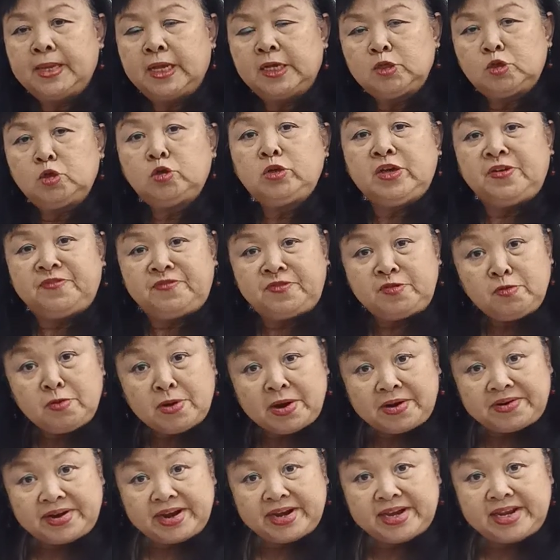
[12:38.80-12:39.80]
So if you
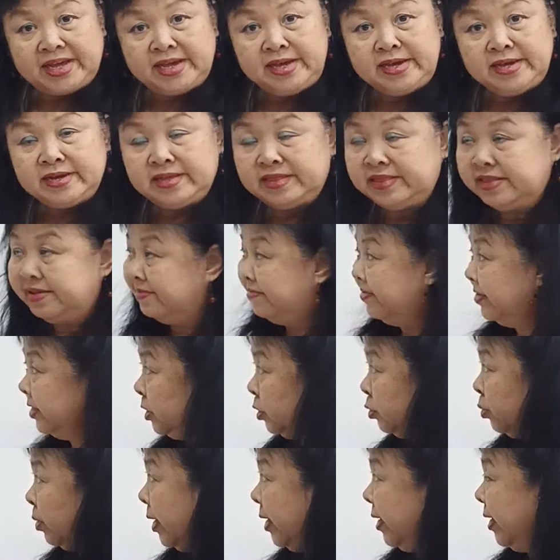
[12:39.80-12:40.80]
are ready, the
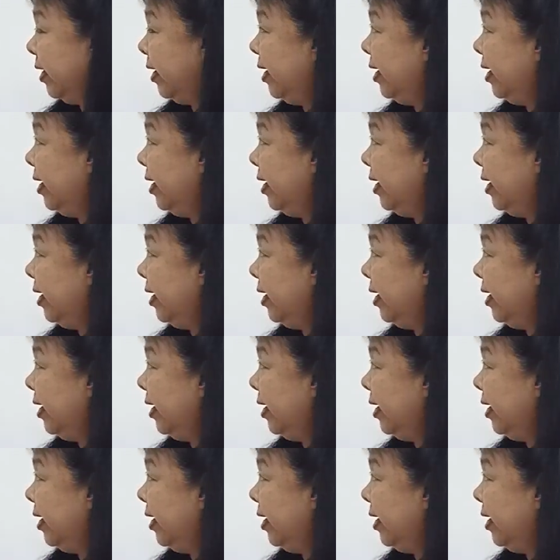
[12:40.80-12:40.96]
first one.